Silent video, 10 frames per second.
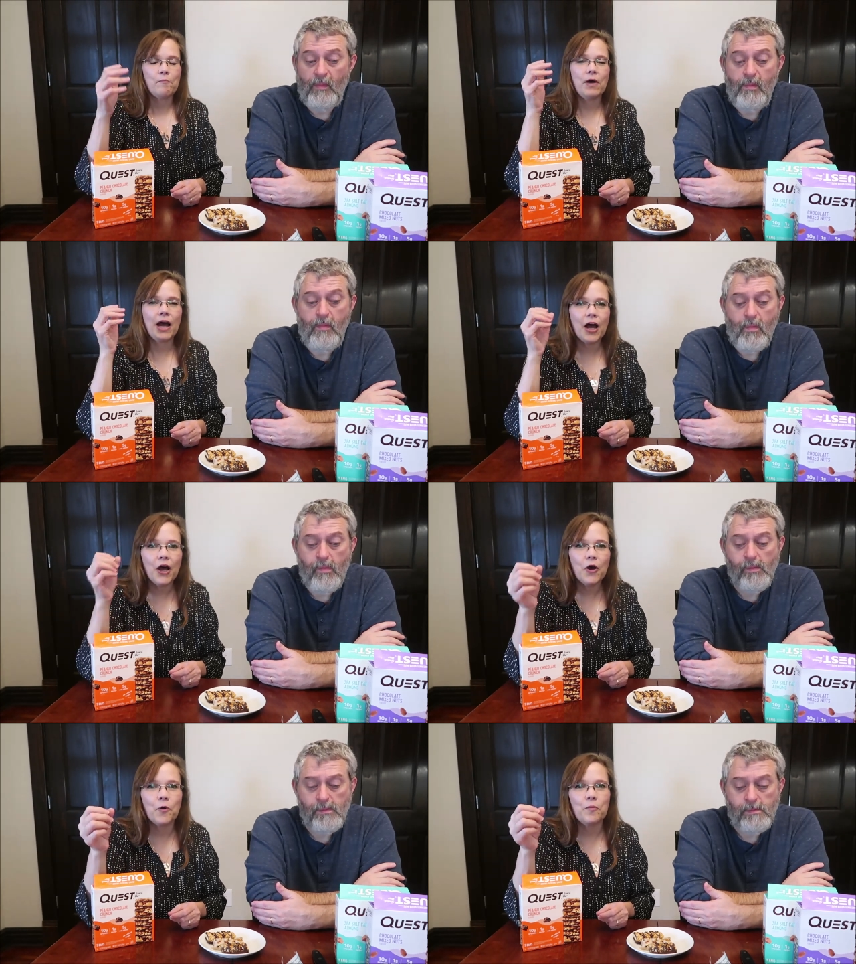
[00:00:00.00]
Speaker 1: My
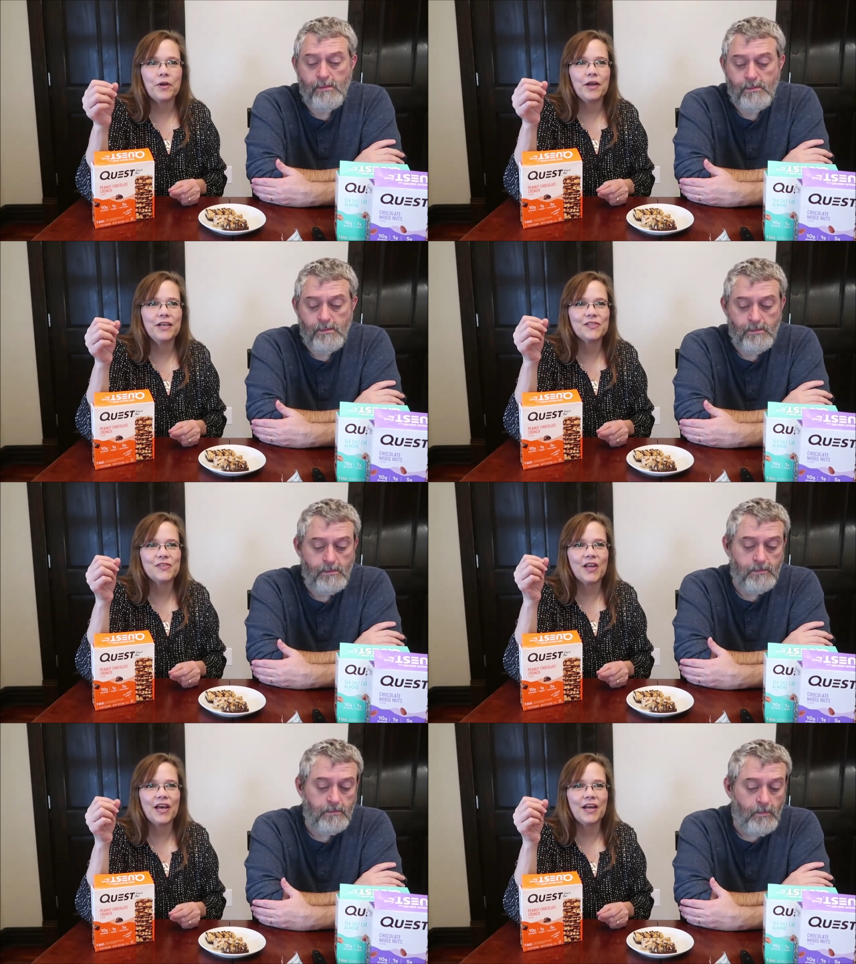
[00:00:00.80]
hope is
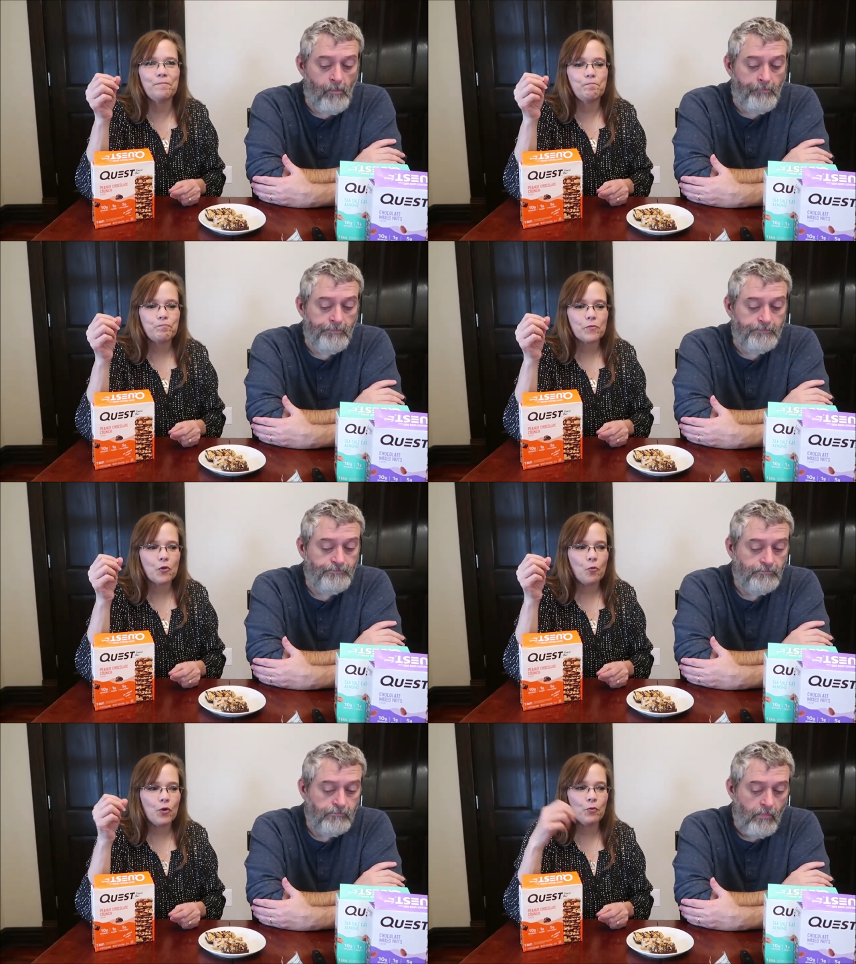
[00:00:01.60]
that
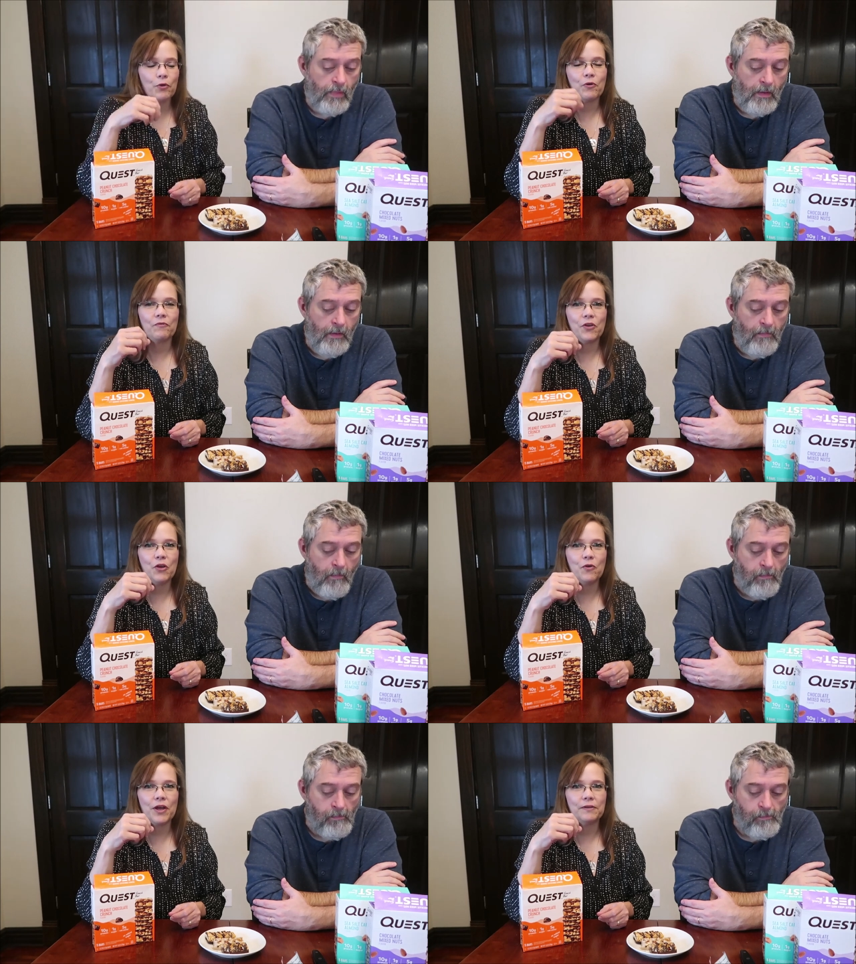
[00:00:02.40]
when we
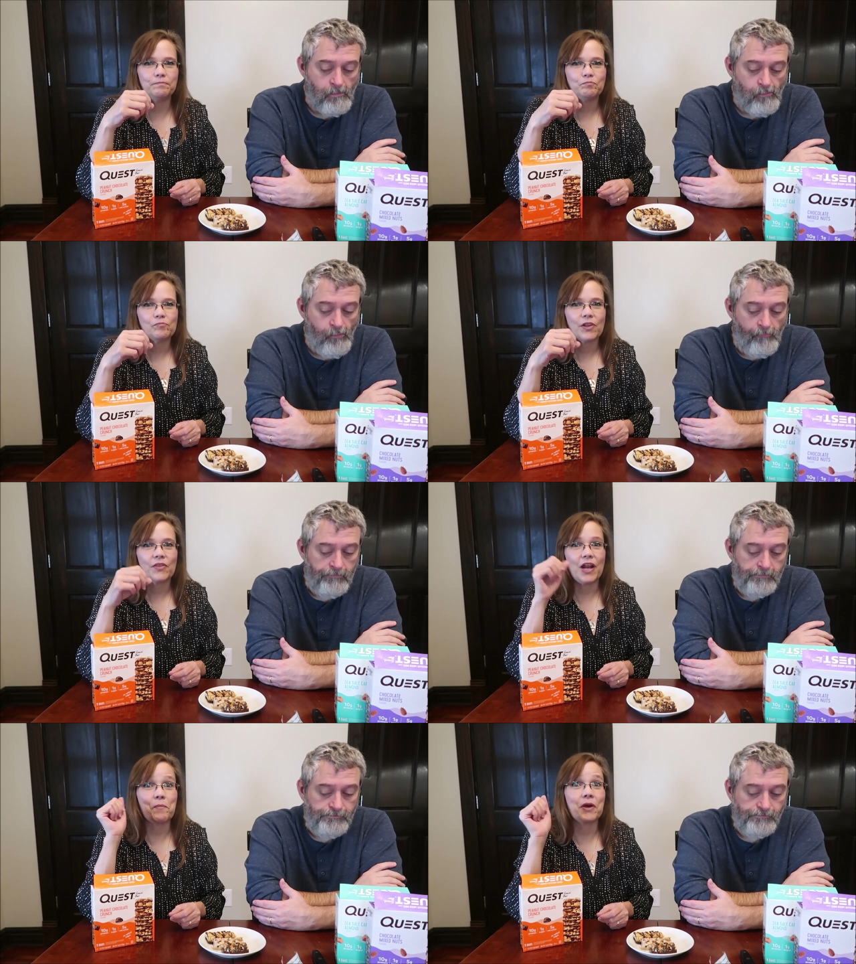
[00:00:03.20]
review it
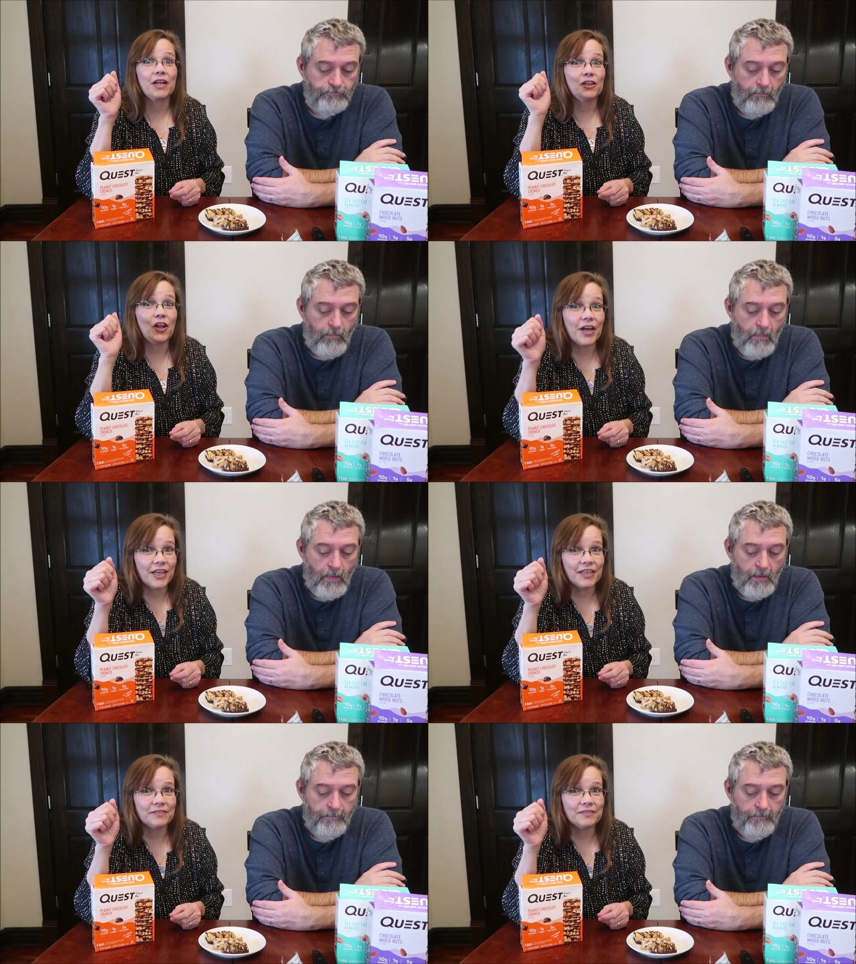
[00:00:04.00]
that I'm gonna like it.